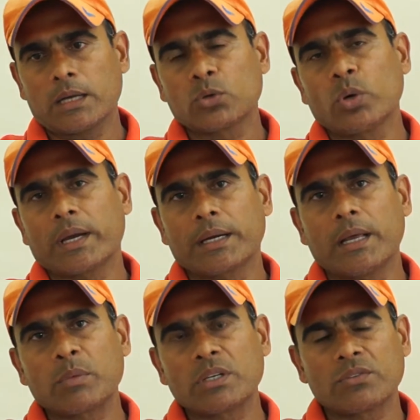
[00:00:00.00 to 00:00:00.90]
are two
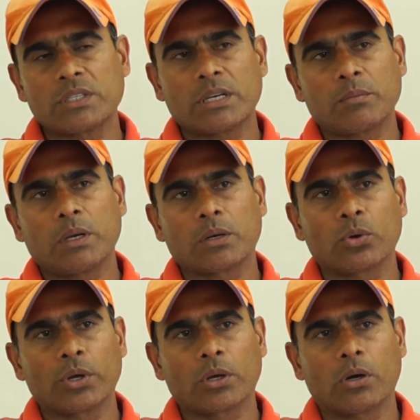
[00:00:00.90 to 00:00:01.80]
academies which have been
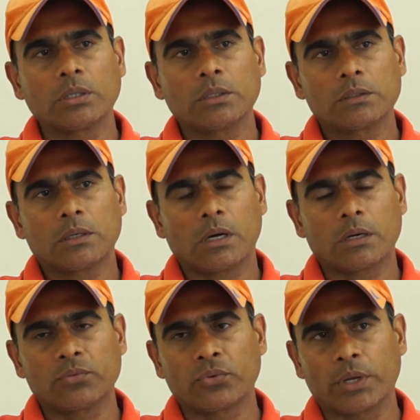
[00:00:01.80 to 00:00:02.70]
going on
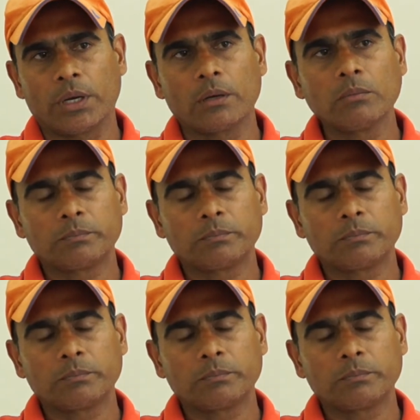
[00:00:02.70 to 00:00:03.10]
under 14,